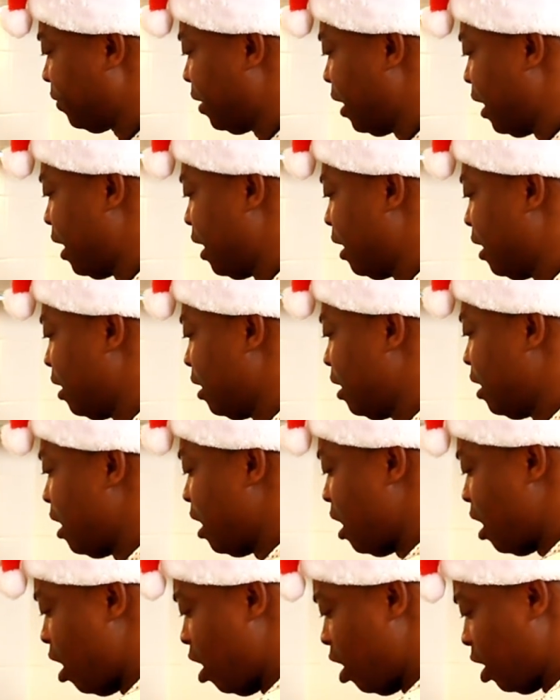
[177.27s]
the
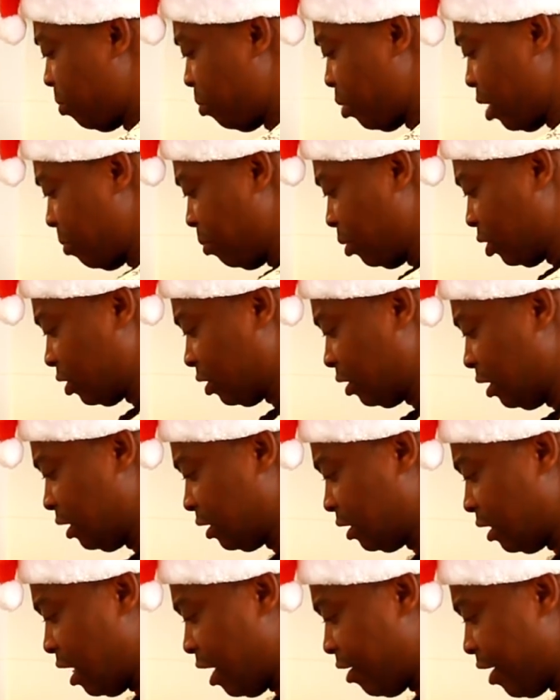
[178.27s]
all-purpose
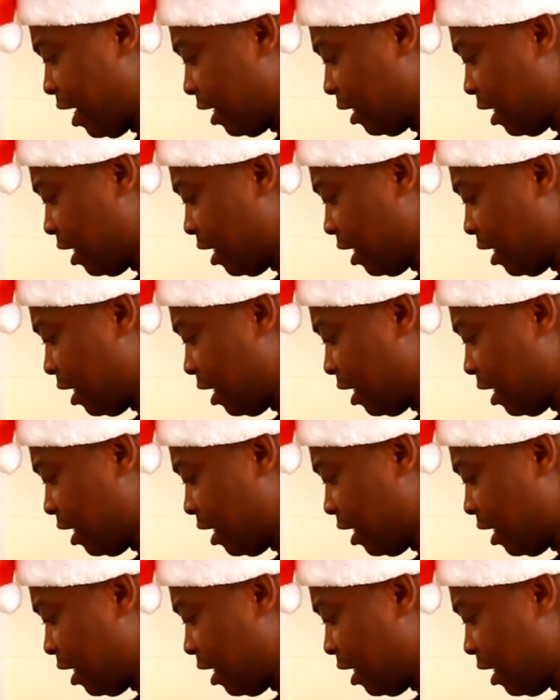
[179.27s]
season, alright?